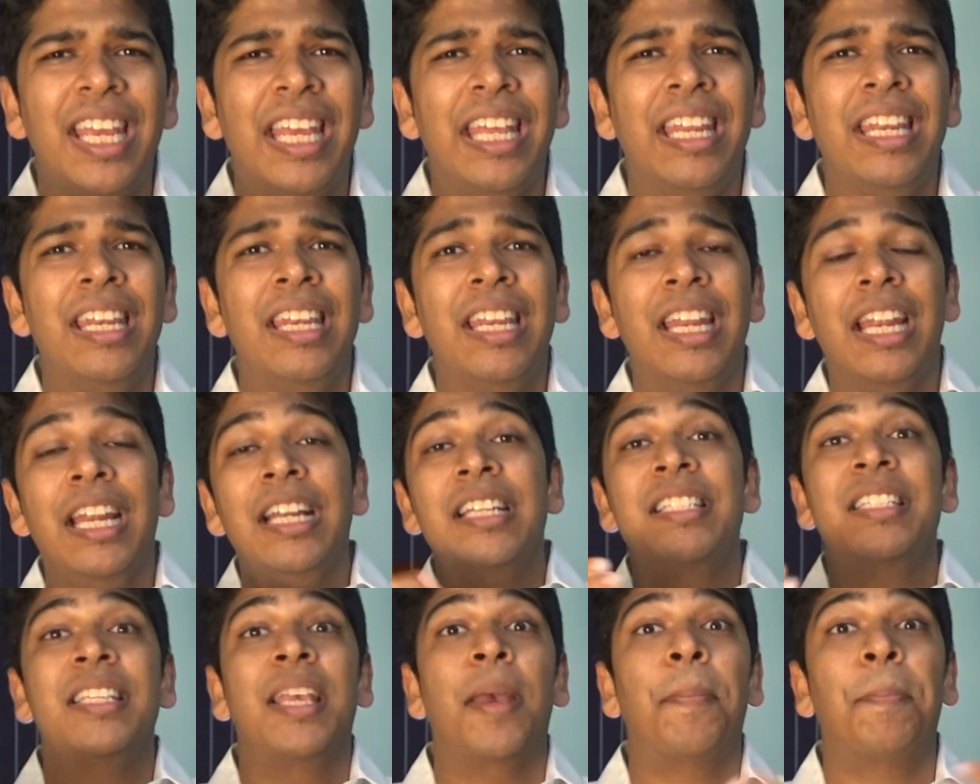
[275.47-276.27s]
in
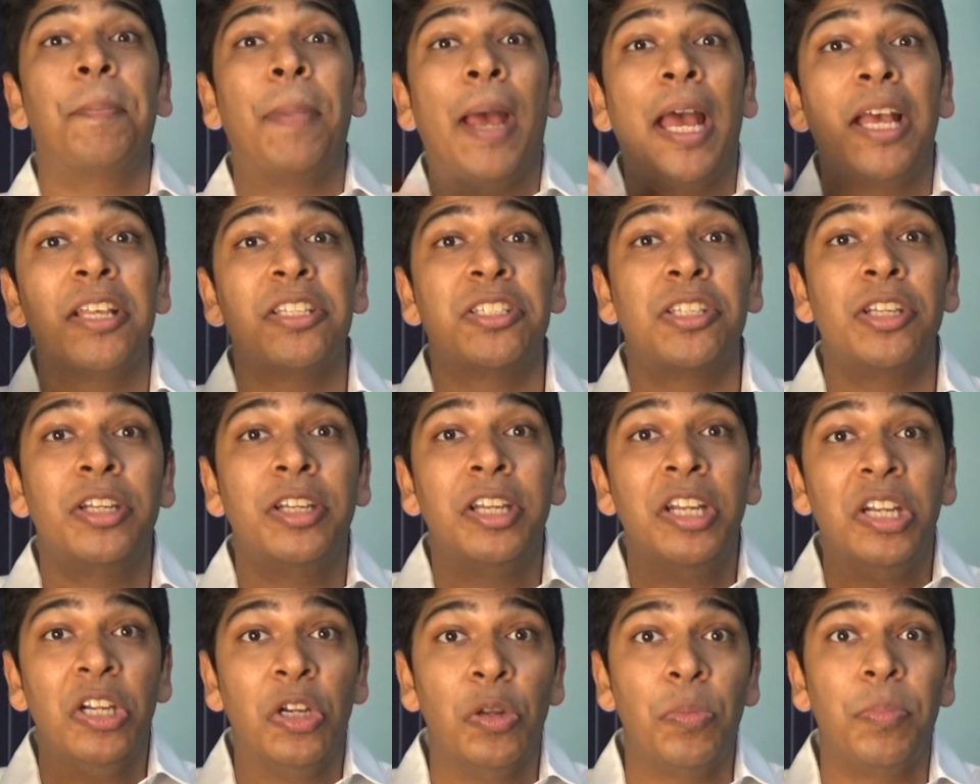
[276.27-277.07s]
its
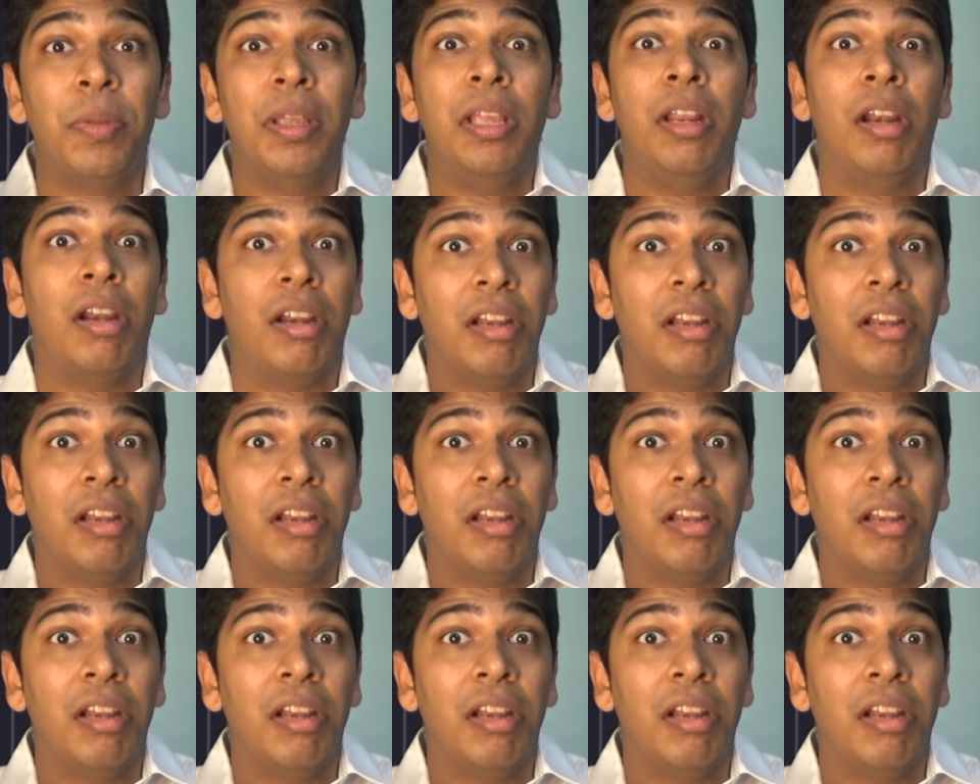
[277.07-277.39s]
capacity to be